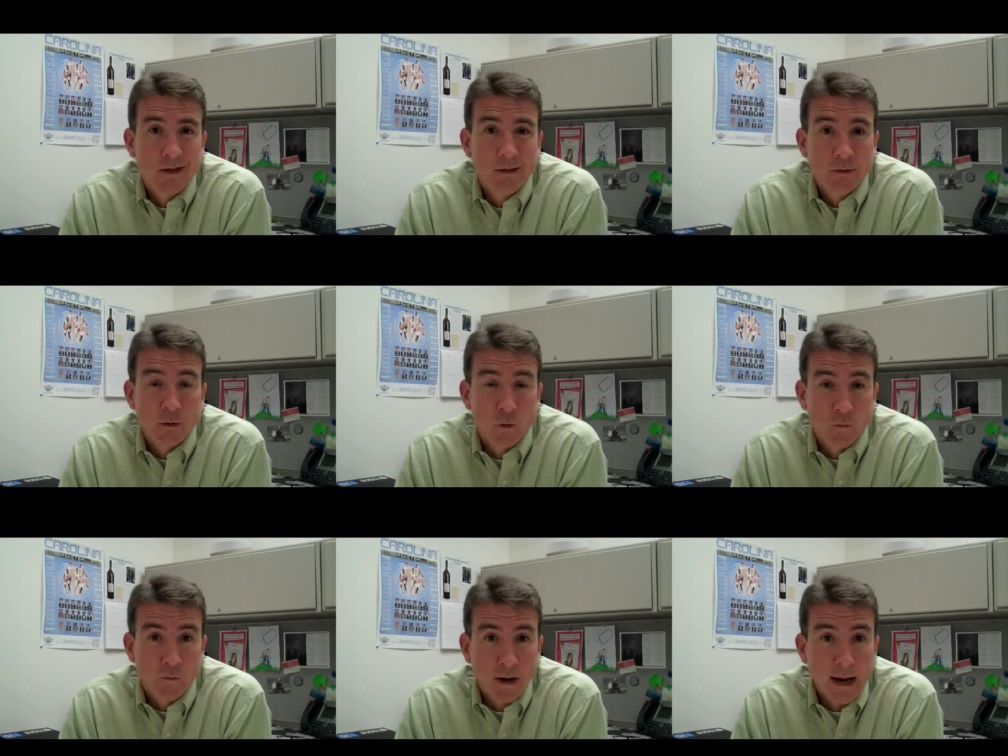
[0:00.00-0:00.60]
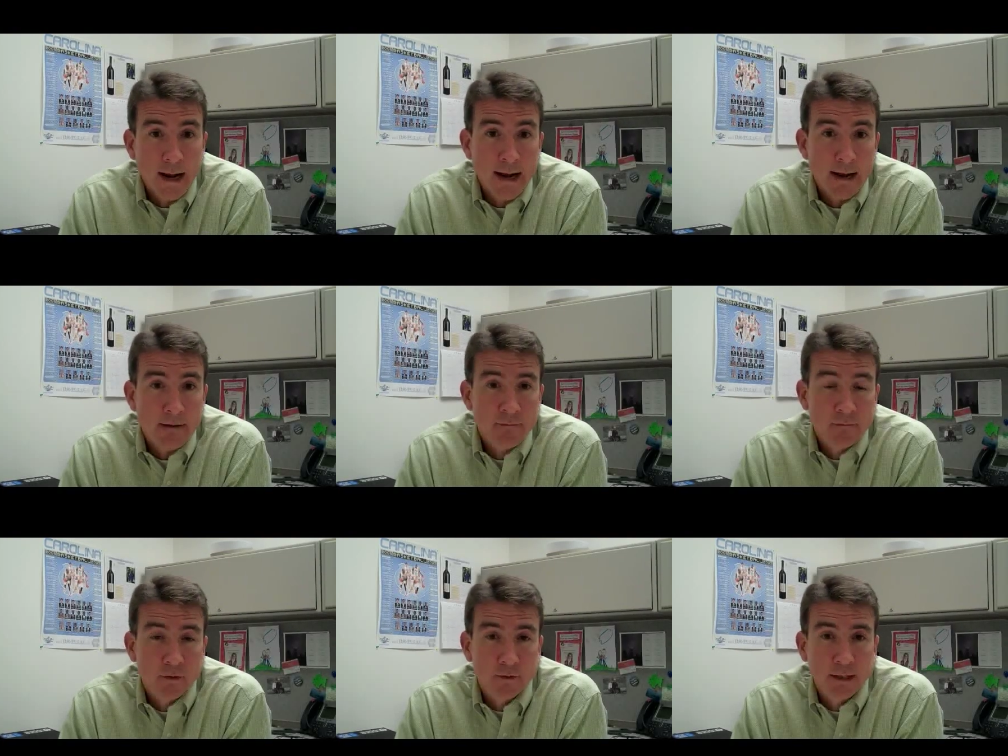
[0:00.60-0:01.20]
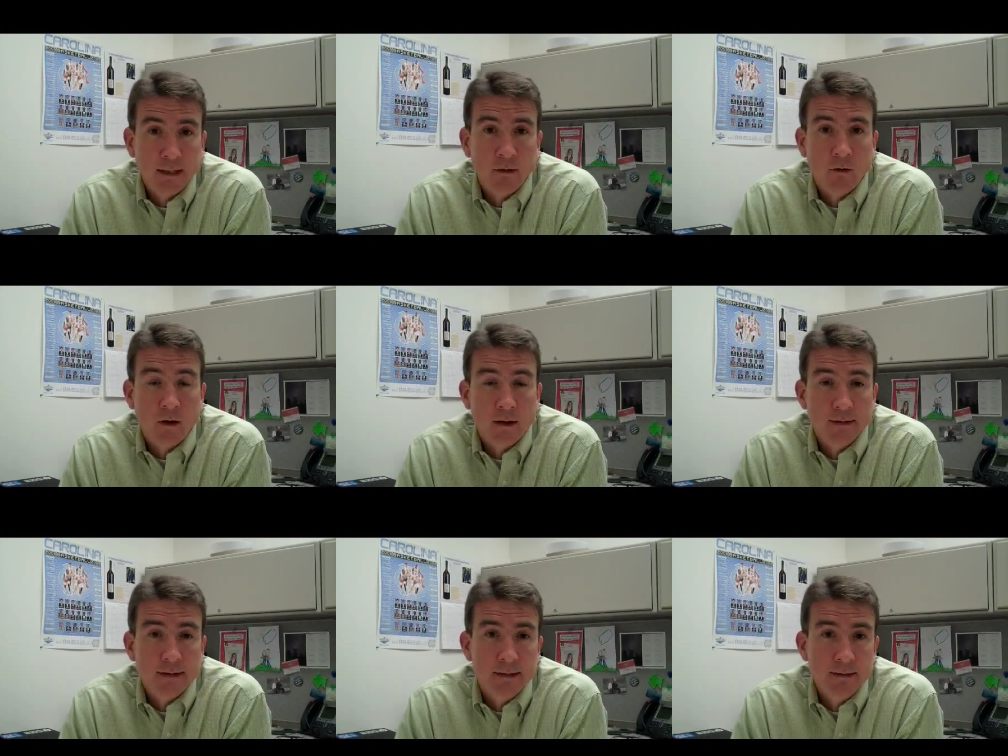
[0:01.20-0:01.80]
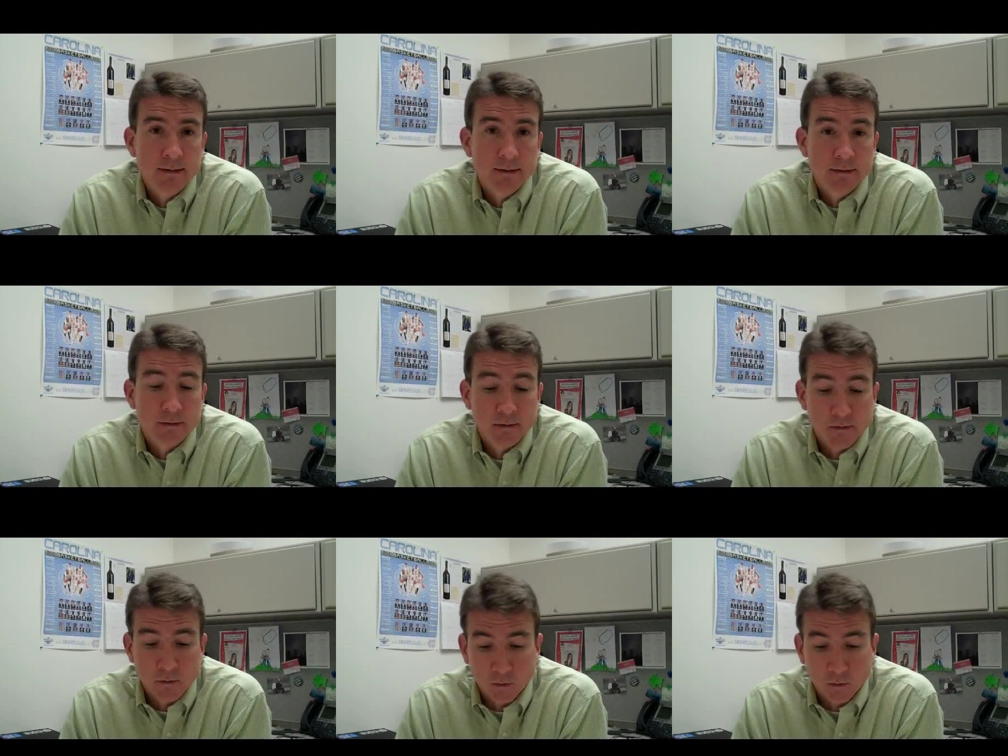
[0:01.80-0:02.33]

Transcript: to over half their data loss instances.